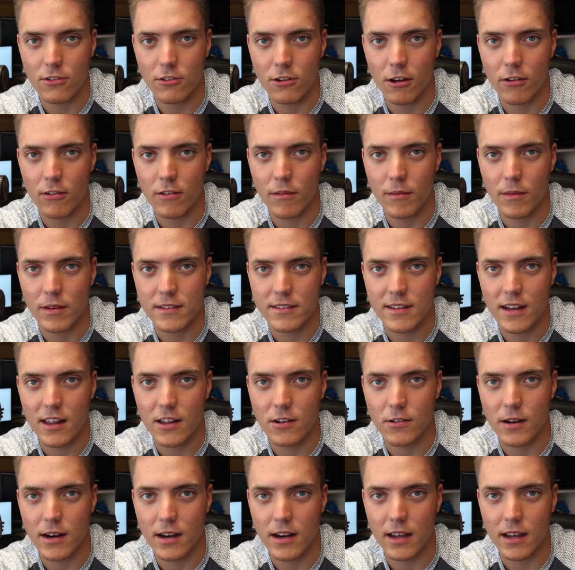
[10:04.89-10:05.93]
So if I'm
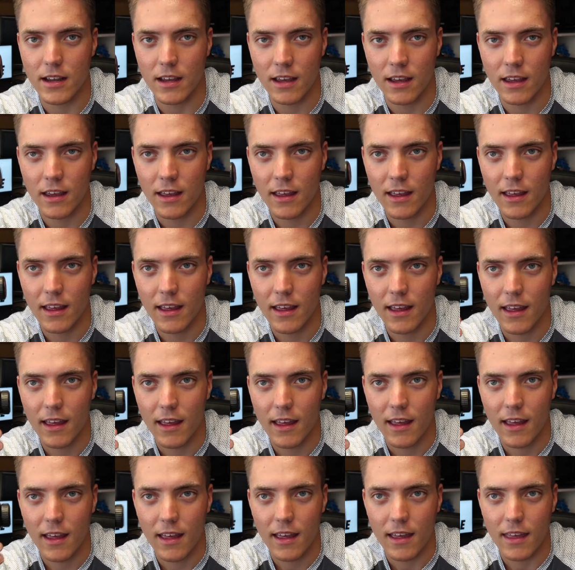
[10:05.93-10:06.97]
accelerating,
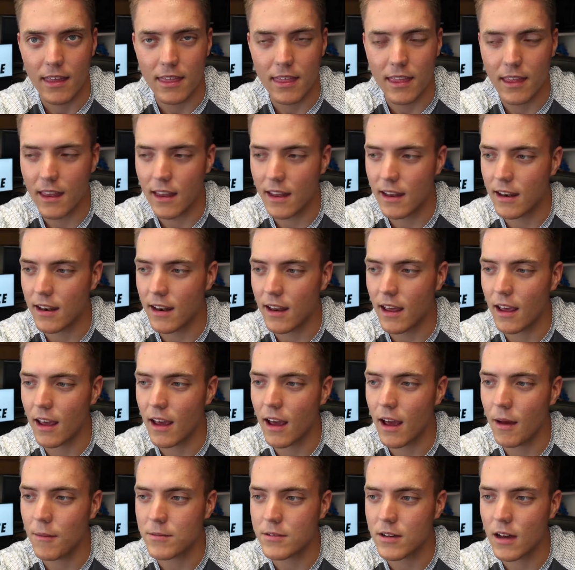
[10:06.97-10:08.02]
then
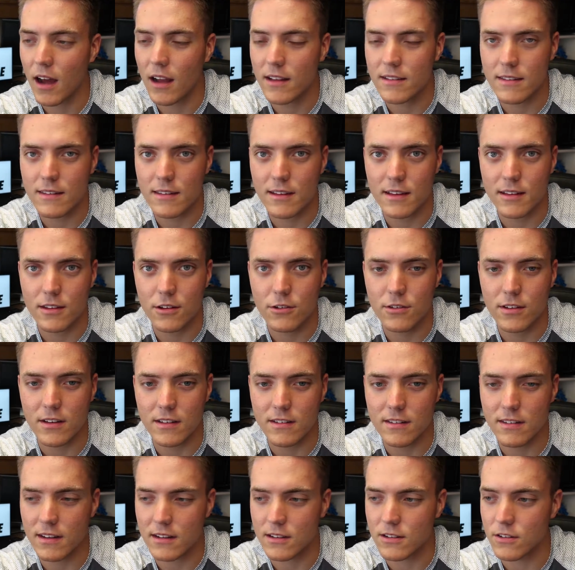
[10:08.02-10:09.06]
I'm constantly
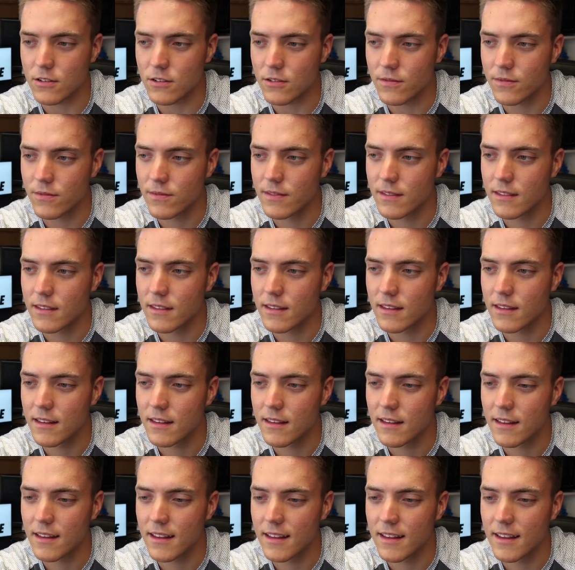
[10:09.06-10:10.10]
losing signal.
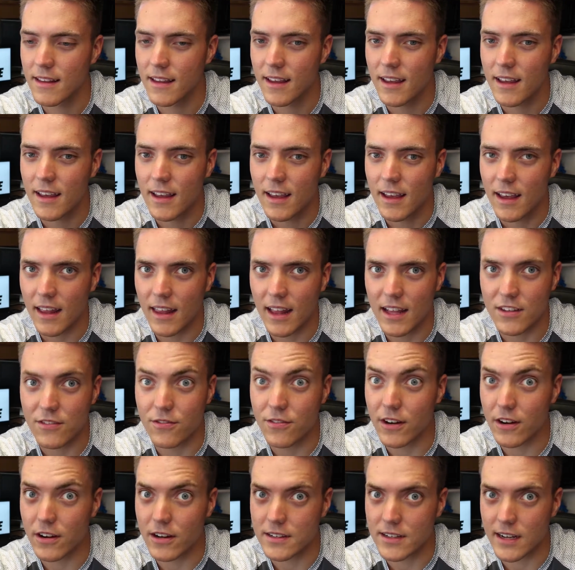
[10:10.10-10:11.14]
That's
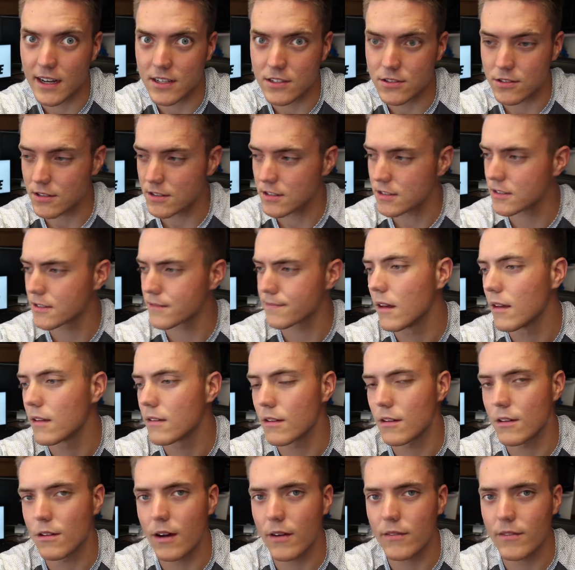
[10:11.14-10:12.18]
very dangerous.
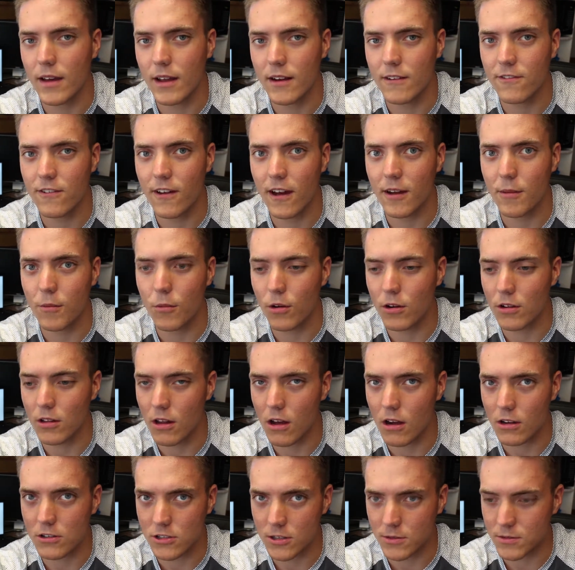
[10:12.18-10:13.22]
So I've got to find a more
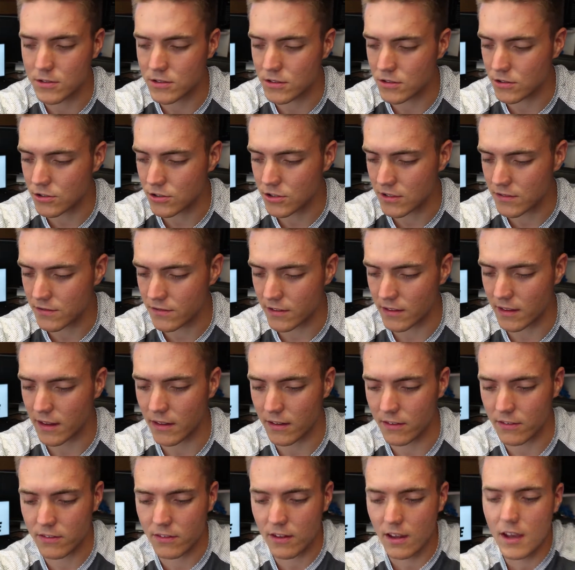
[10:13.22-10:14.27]
long-term solution for
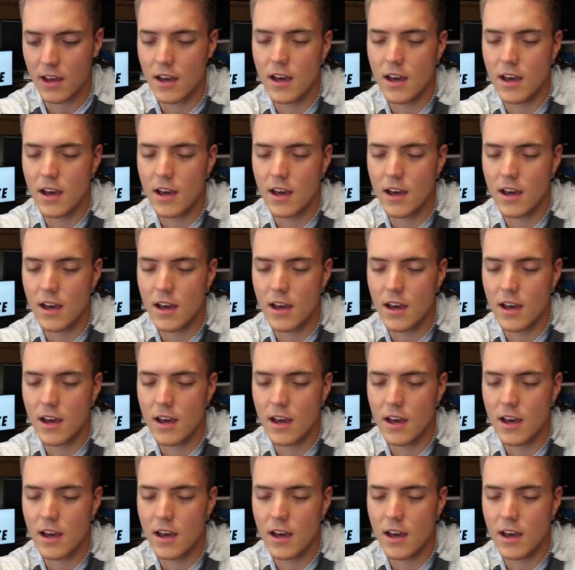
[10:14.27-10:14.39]
this.